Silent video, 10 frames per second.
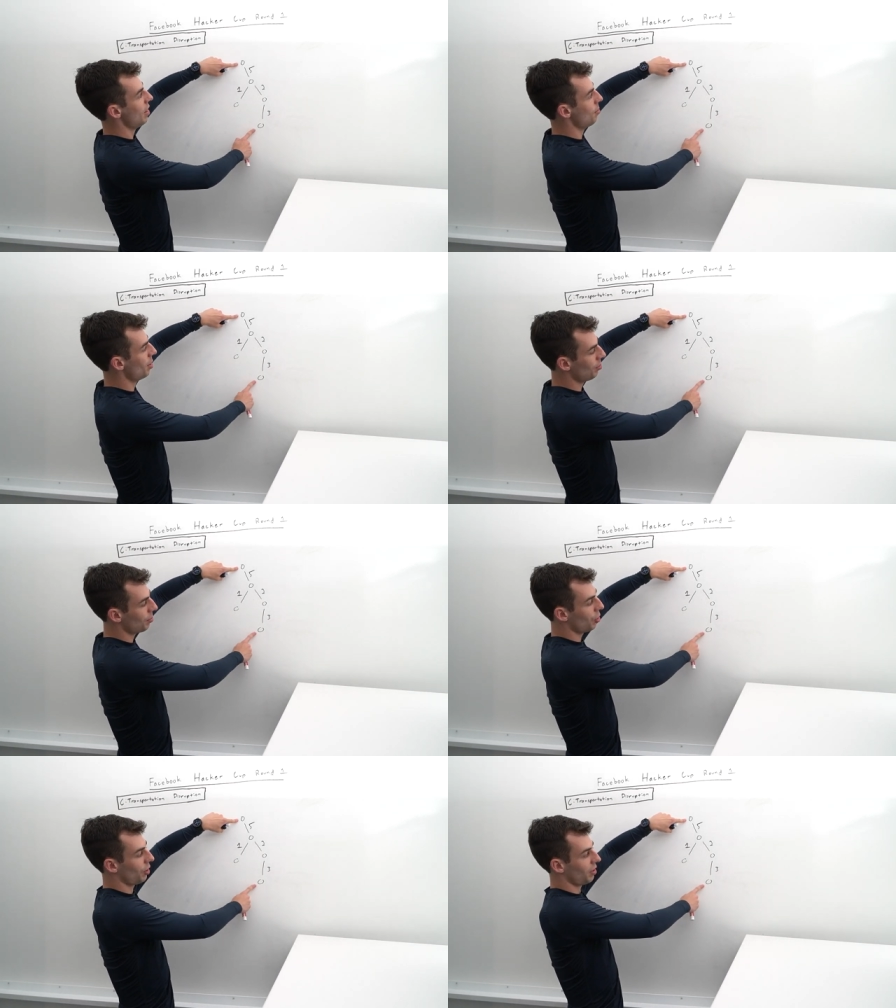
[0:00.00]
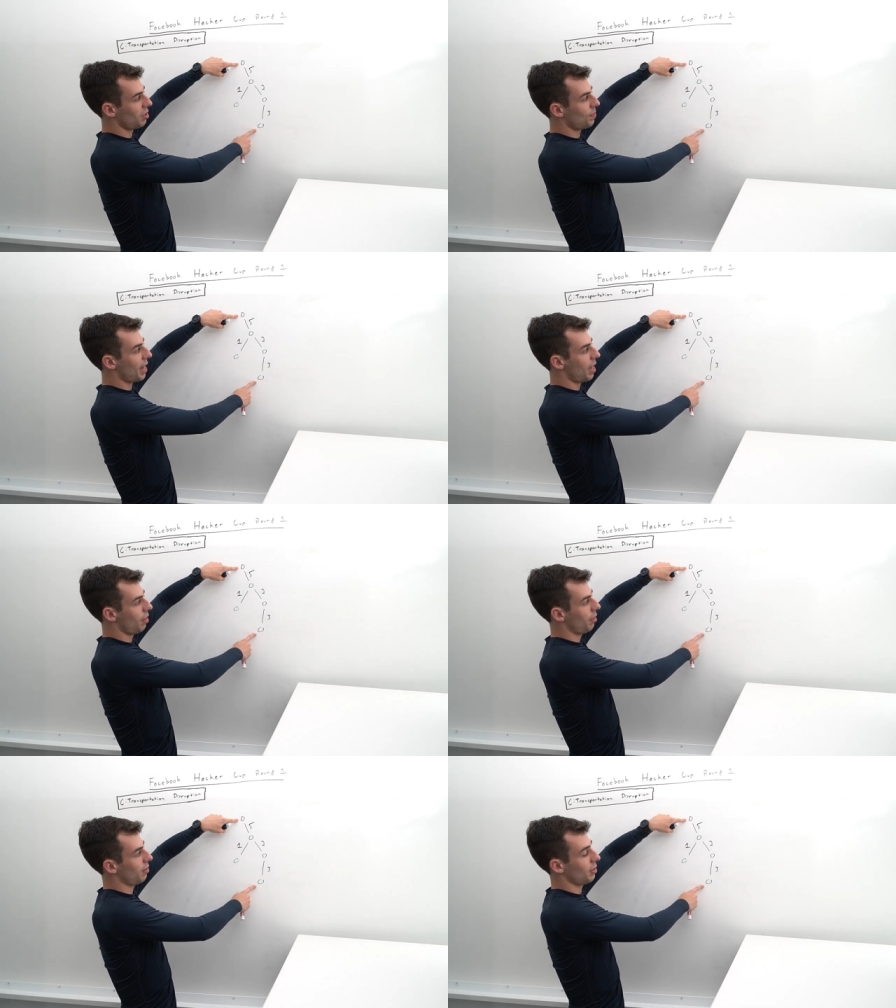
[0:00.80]
the minimum along this
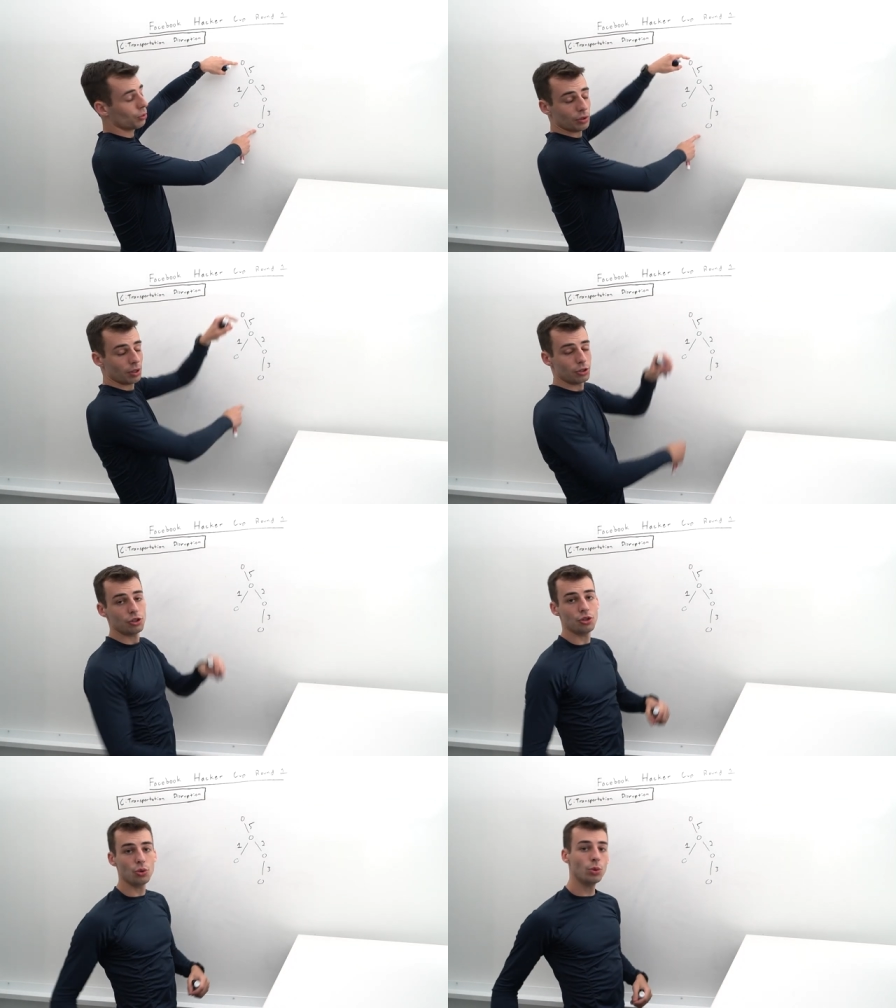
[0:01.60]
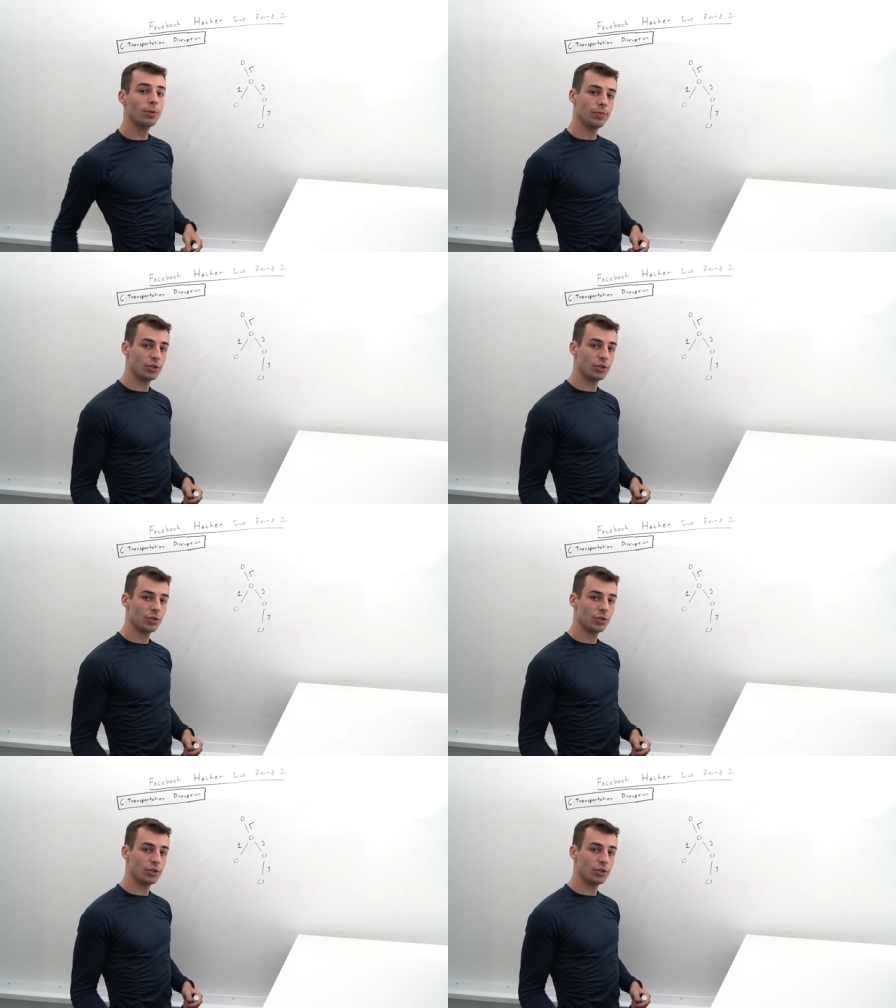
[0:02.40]
path is equal to 2,